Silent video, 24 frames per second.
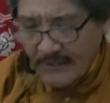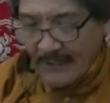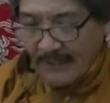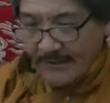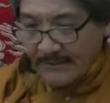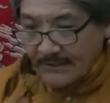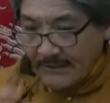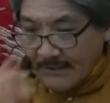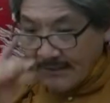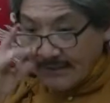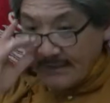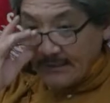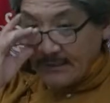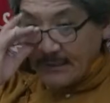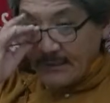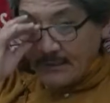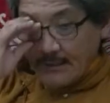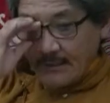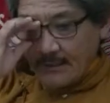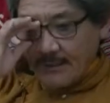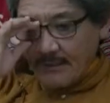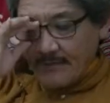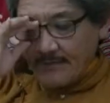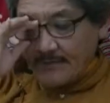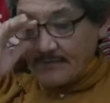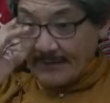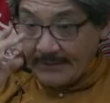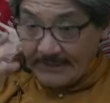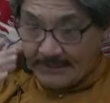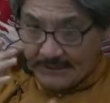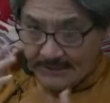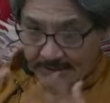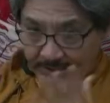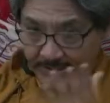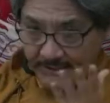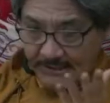and then uh,
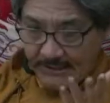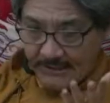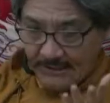finally,